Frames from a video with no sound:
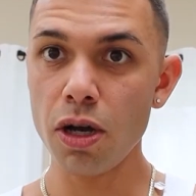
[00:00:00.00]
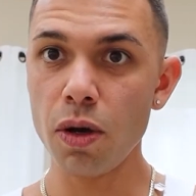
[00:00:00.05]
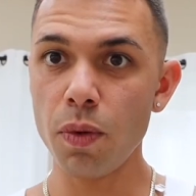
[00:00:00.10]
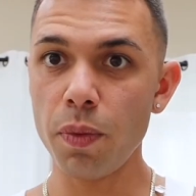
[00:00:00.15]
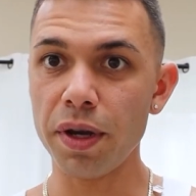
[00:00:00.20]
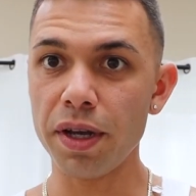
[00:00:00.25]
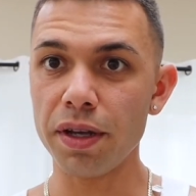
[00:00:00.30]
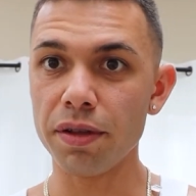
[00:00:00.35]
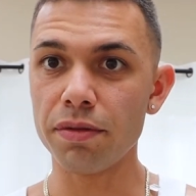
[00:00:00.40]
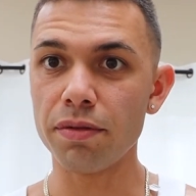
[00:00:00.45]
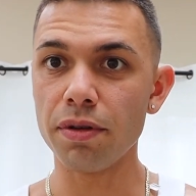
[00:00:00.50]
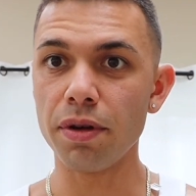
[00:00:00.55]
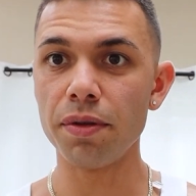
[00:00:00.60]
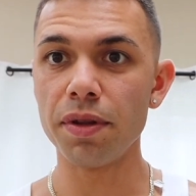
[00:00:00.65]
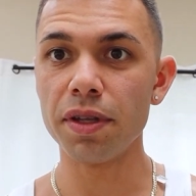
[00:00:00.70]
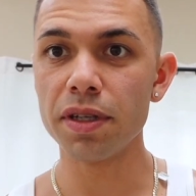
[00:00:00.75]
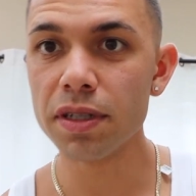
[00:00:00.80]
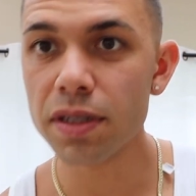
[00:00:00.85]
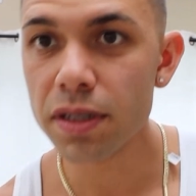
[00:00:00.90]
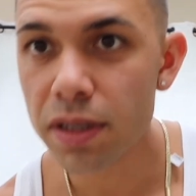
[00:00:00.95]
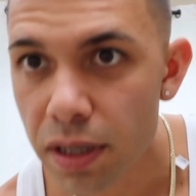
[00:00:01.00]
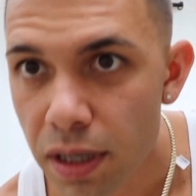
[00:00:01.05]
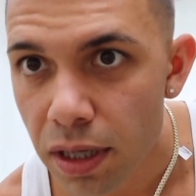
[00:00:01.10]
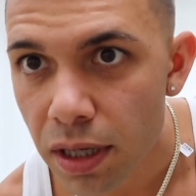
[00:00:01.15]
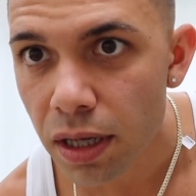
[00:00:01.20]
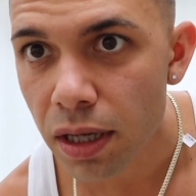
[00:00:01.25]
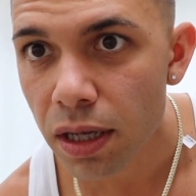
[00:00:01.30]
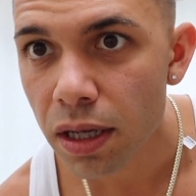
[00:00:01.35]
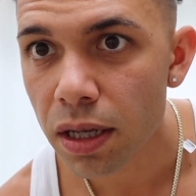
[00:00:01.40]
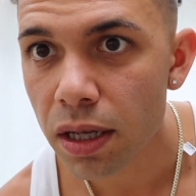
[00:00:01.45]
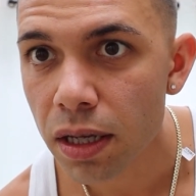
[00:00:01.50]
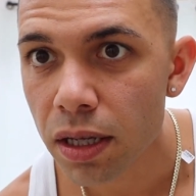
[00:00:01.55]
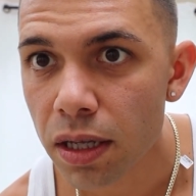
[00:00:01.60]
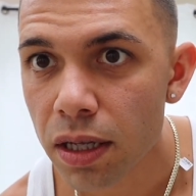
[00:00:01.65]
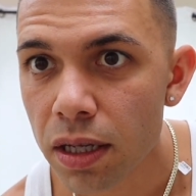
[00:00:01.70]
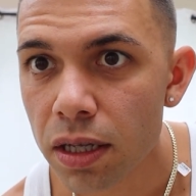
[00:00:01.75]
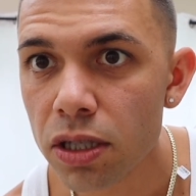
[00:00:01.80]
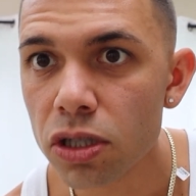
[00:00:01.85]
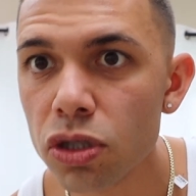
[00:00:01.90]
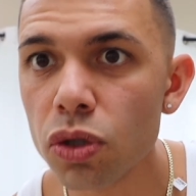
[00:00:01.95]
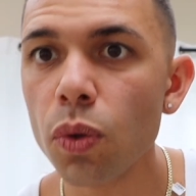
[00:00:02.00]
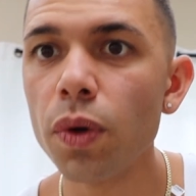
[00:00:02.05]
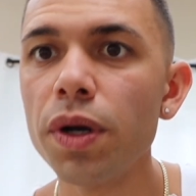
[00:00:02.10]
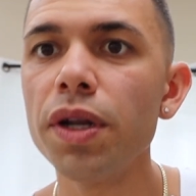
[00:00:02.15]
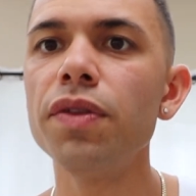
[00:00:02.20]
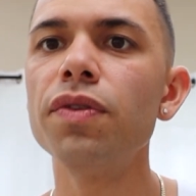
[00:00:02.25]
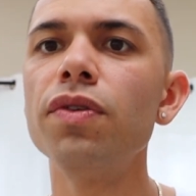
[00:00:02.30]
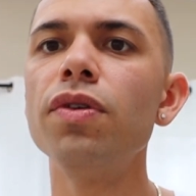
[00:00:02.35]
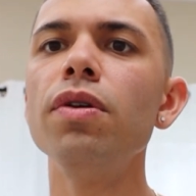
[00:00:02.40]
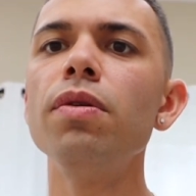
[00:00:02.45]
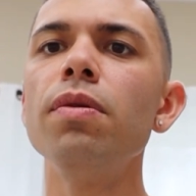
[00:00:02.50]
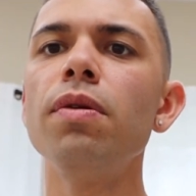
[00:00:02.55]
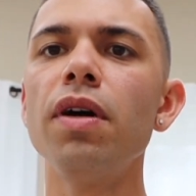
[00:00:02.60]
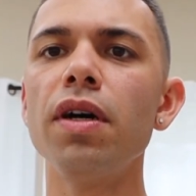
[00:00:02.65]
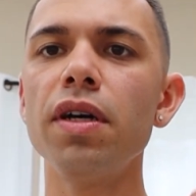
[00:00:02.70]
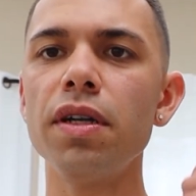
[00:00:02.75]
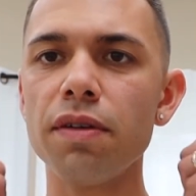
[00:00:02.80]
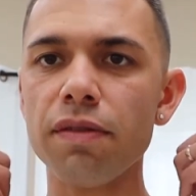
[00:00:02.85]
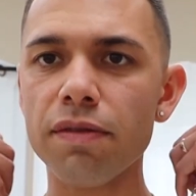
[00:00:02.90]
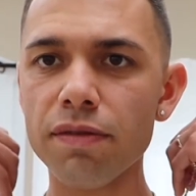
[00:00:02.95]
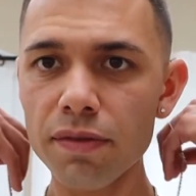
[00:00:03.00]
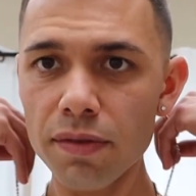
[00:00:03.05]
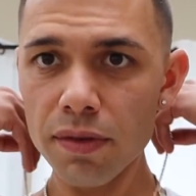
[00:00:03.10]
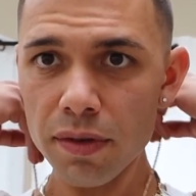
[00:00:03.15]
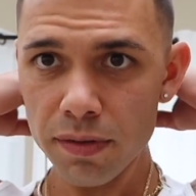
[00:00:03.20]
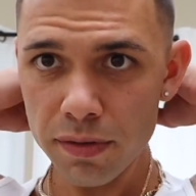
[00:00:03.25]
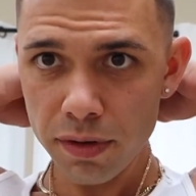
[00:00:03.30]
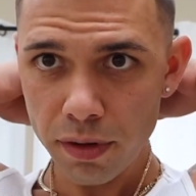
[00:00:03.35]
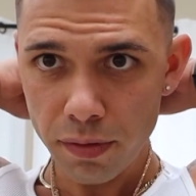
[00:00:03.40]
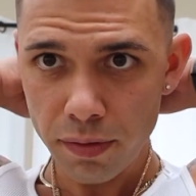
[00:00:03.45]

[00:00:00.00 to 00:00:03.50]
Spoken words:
we could throw this 22 on for